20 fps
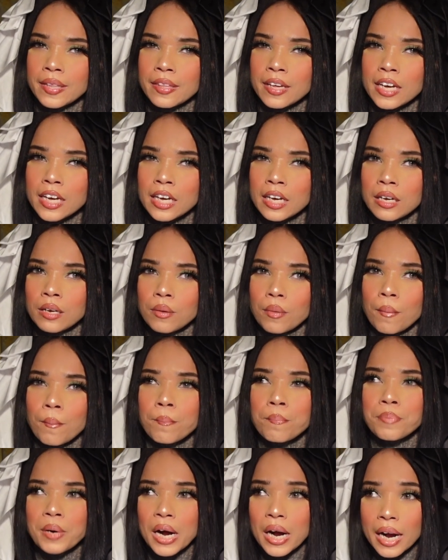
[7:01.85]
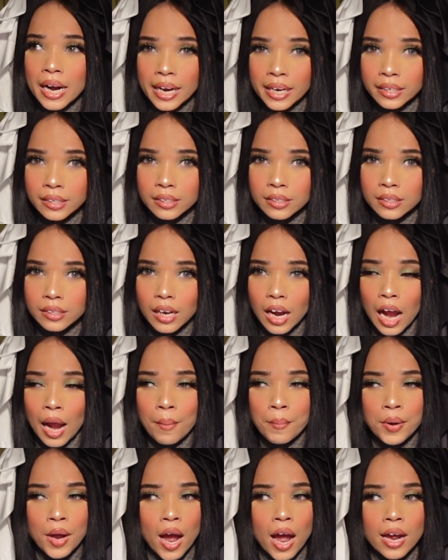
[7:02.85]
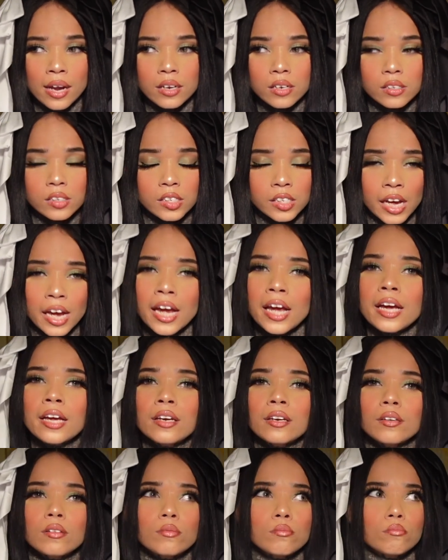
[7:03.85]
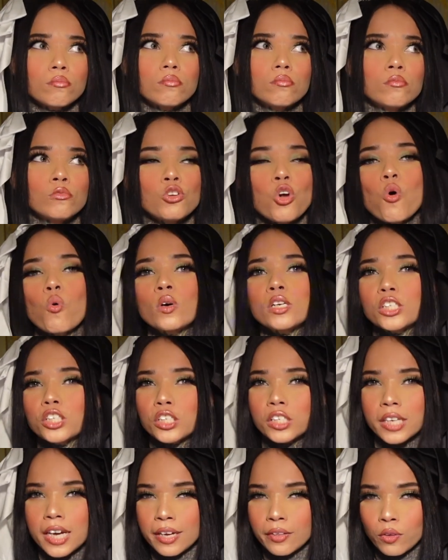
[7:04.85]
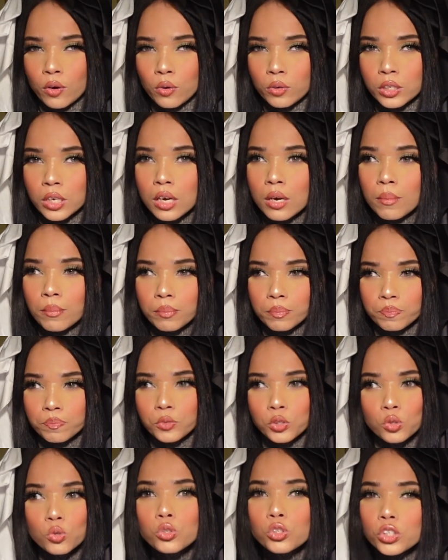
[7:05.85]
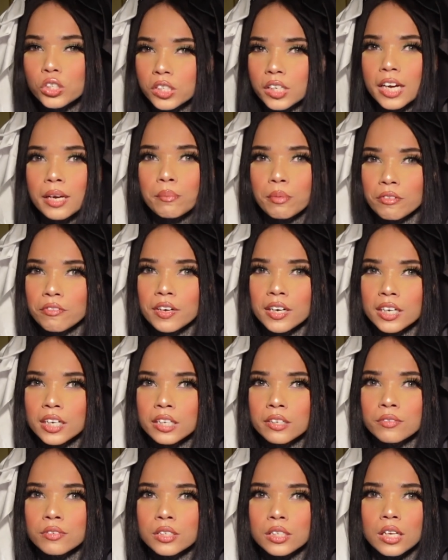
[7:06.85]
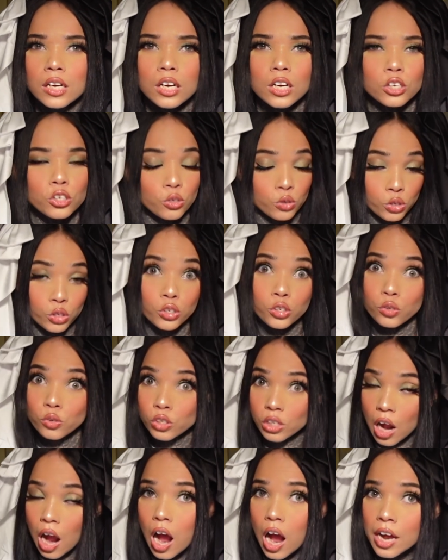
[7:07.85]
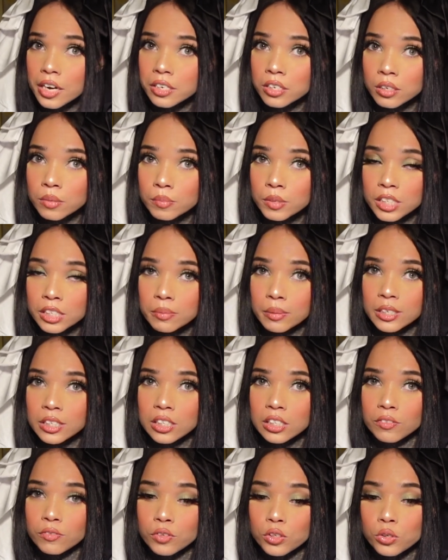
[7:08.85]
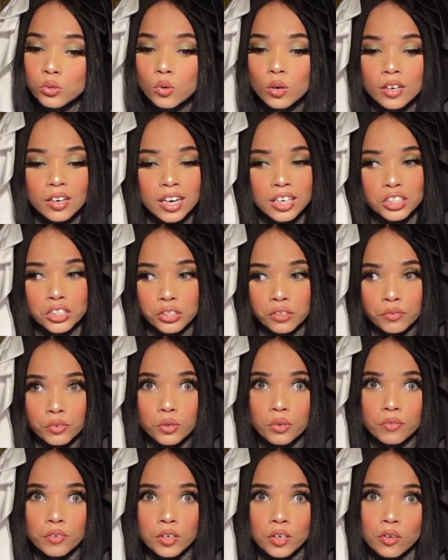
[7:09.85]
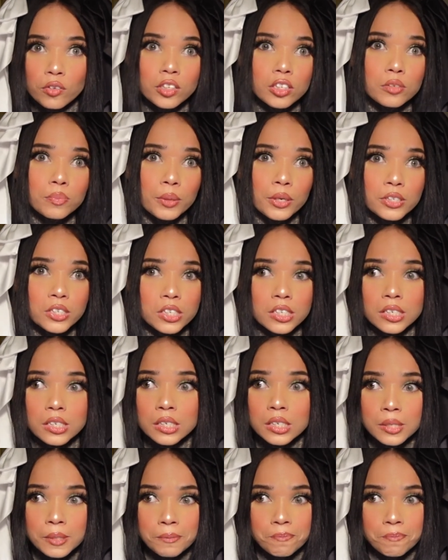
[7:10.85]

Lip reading: thing. But I'm not saying no one should take those. You should take preventatives. You should use condoms, especially if you are not sure if you even know this person